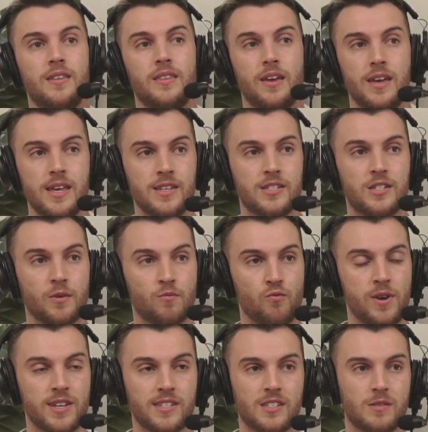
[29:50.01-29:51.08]
There is some
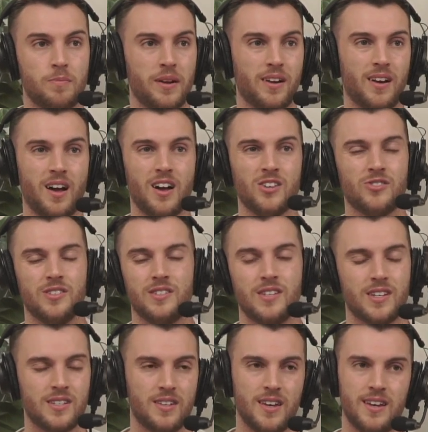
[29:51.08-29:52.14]
risks, but at
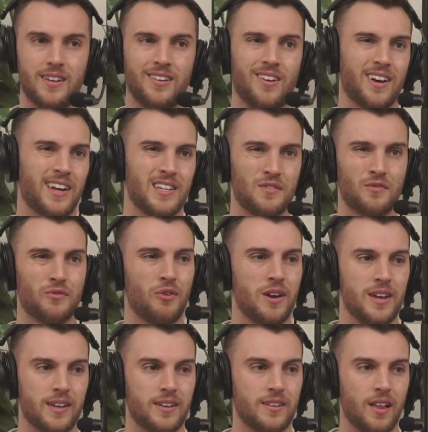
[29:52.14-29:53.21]
116, like, it's
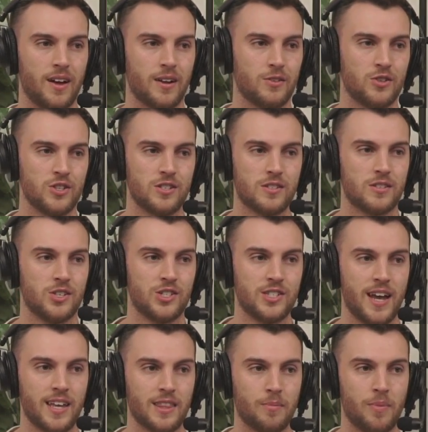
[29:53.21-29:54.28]
free. Like, just
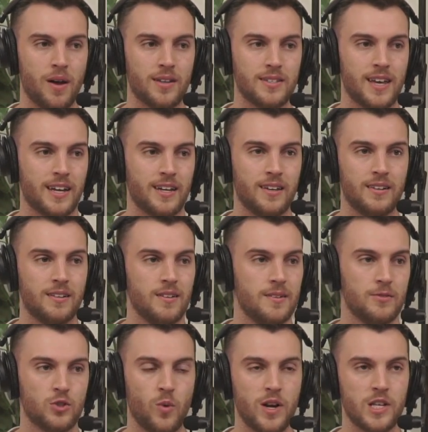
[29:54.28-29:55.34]
take the punt. Take it
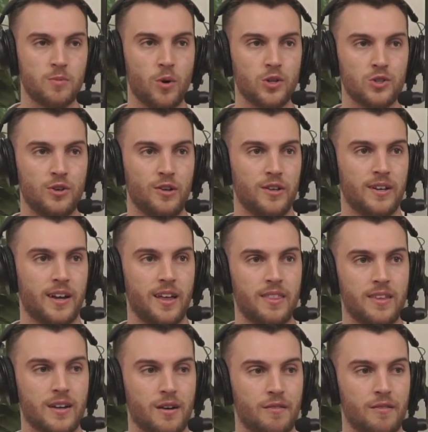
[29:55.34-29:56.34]
20 spots earlier, and I think I'm